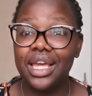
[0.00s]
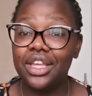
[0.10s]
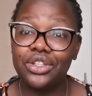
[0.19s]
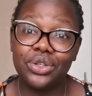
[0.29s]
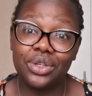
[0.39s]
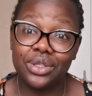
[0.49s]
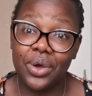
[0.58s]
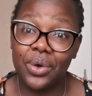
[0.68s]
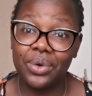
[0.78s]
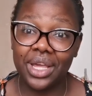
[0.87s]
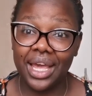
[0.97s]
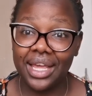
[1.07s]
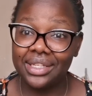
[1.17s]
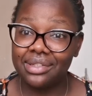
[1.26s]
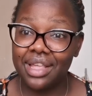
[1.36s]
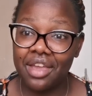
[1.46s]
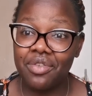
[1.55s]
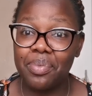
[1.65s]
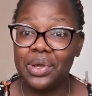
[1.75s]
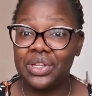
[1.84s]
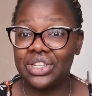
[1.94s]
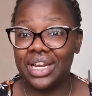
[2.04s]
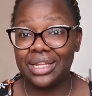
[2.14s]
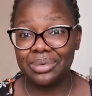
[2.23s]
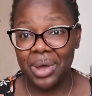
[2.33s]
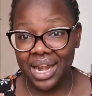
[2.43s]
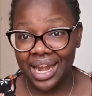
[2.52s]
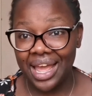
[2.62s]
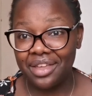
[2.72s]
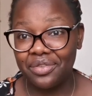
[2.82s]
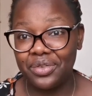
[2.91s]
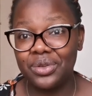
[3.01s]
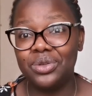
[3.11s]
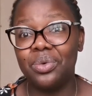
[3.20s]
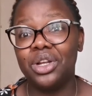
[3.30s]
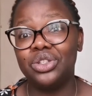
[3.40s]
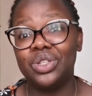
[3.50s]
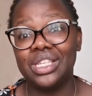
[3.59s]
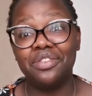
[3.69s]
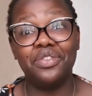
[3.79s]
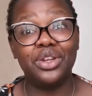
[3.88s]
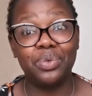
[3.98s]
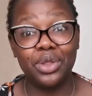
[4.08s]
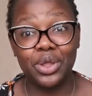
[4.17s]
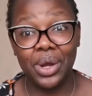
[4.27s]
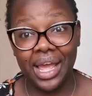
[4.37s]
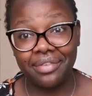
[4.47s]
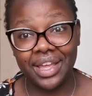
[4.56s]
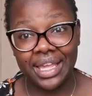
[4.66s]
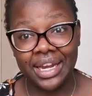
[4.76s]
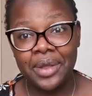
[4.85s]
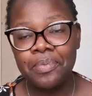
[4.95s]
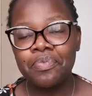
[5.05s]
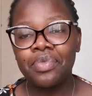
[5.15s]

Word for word: each to his own guys every person has one life you do what you see fit with your life i get